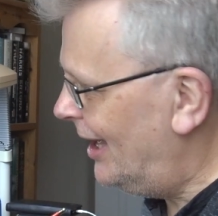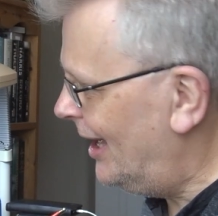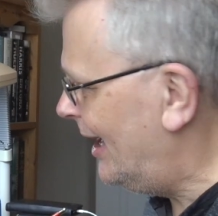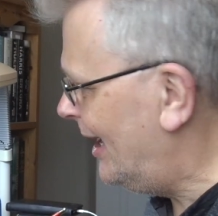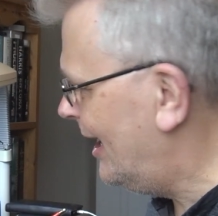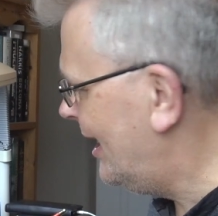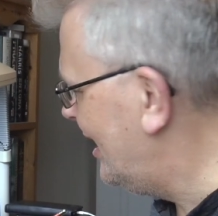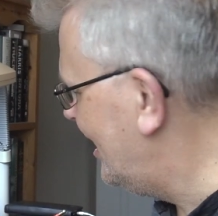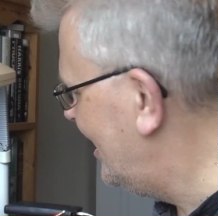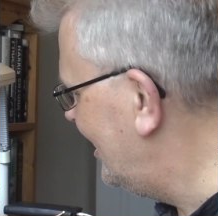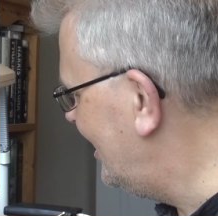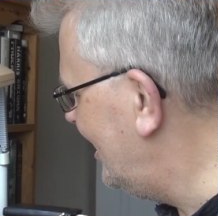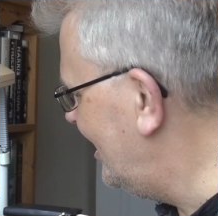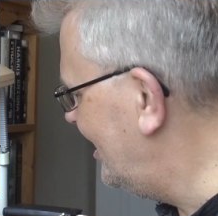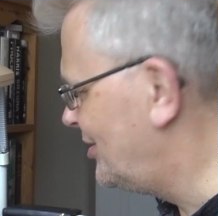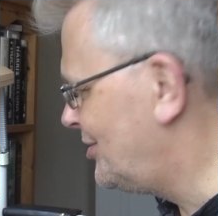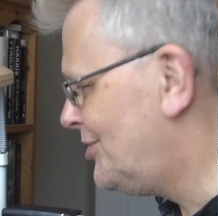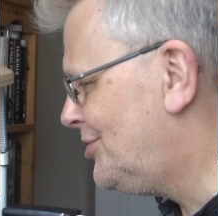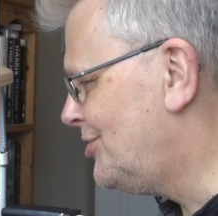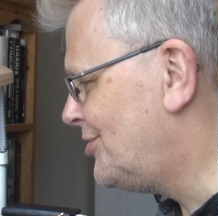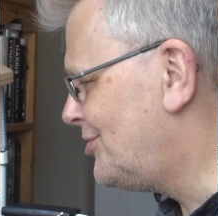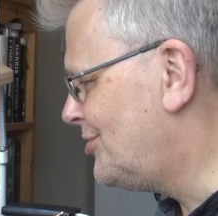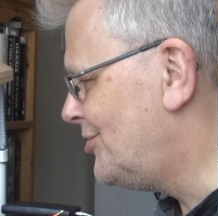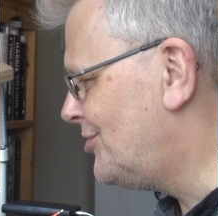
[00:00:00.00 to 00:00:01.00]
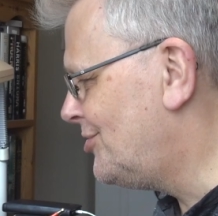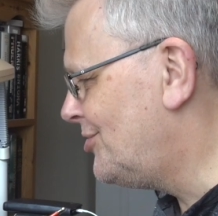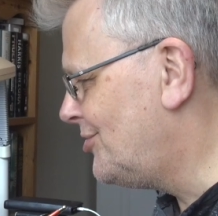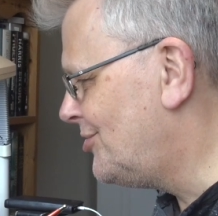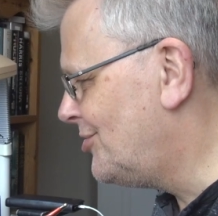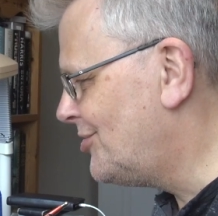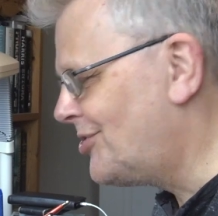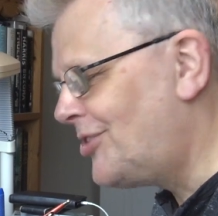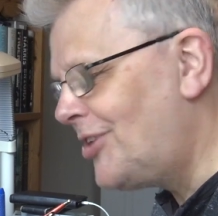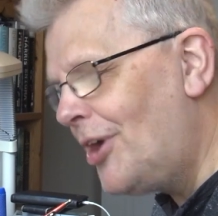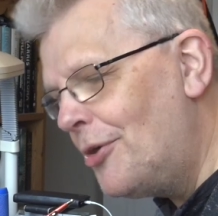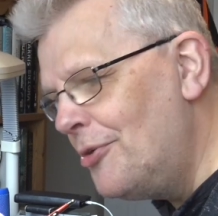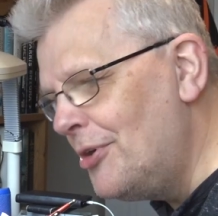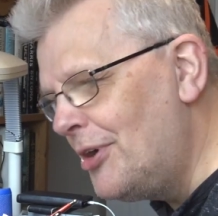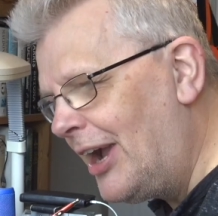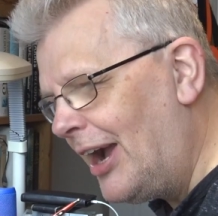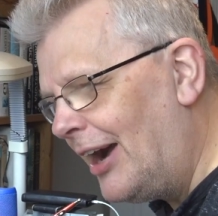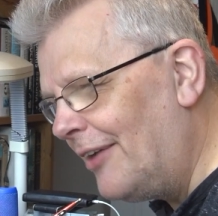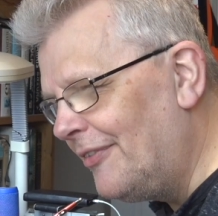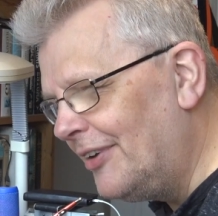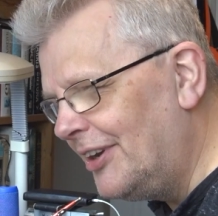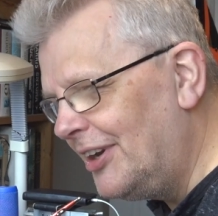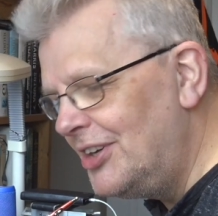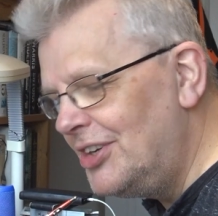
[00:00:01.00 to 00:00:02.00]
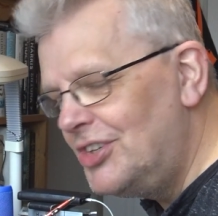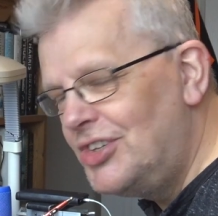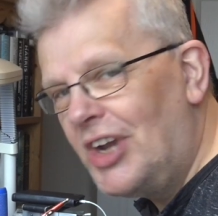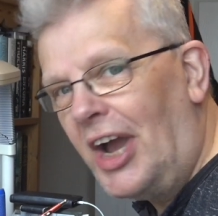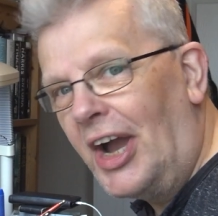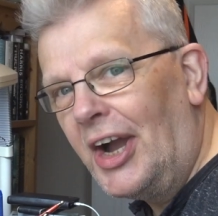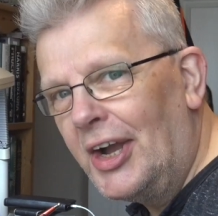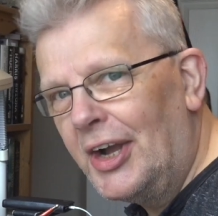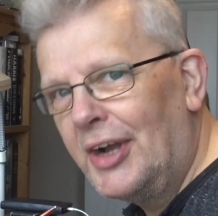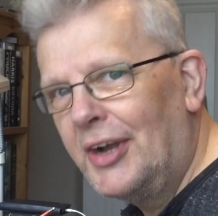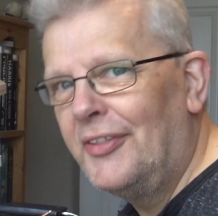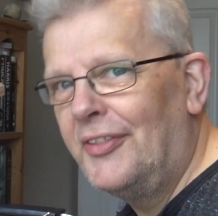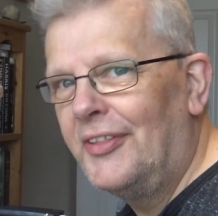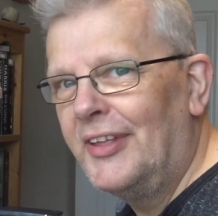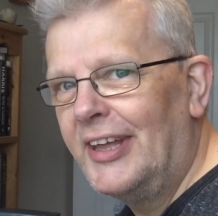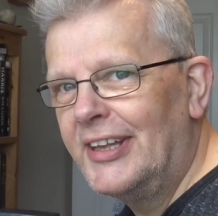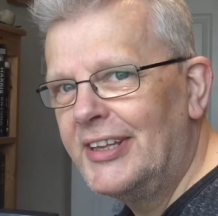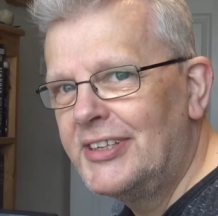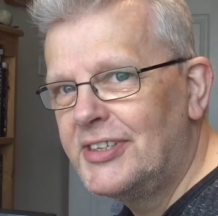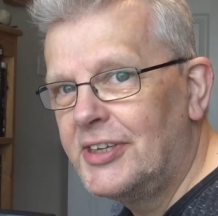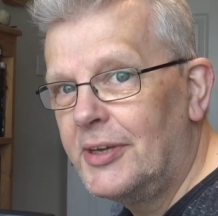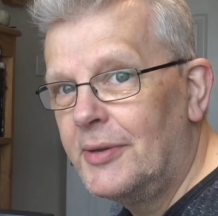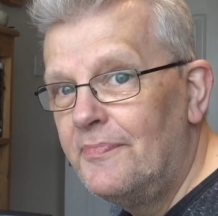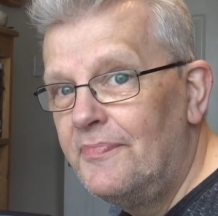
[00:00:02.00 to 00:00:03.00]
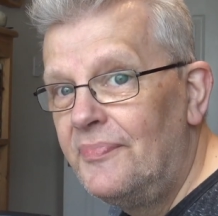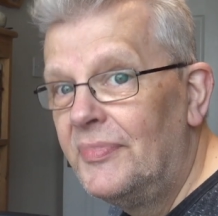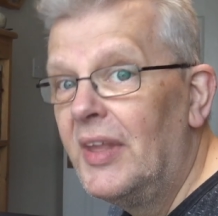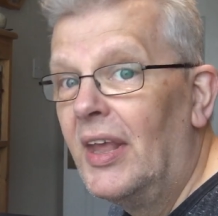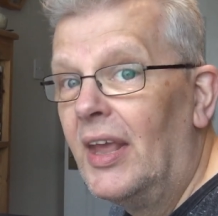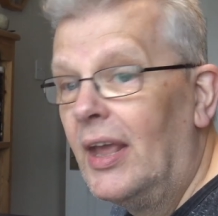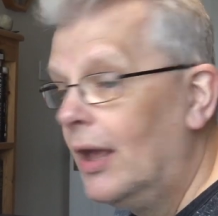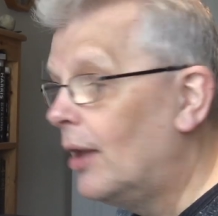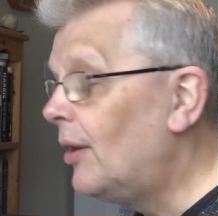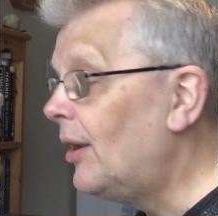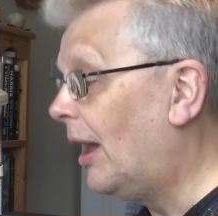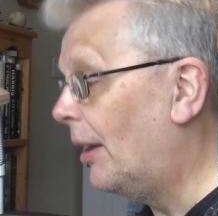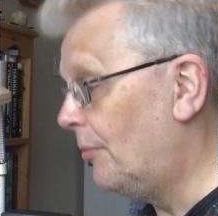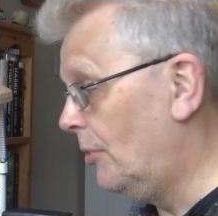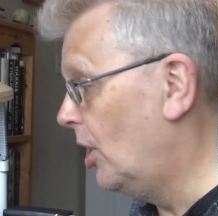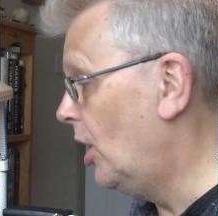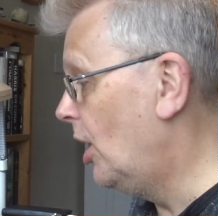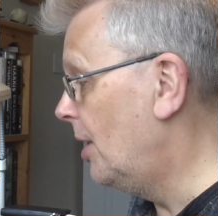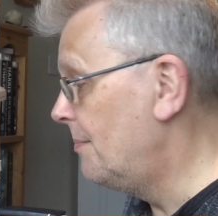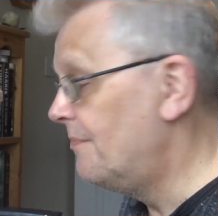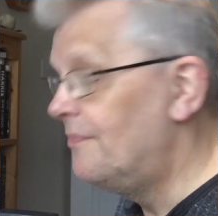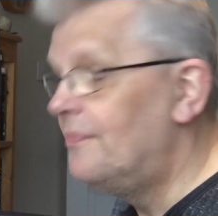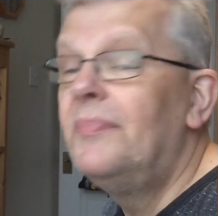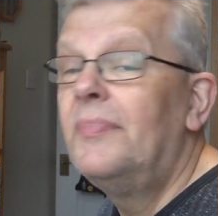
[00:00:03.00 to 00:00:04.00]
and it's so covered in junk that, look,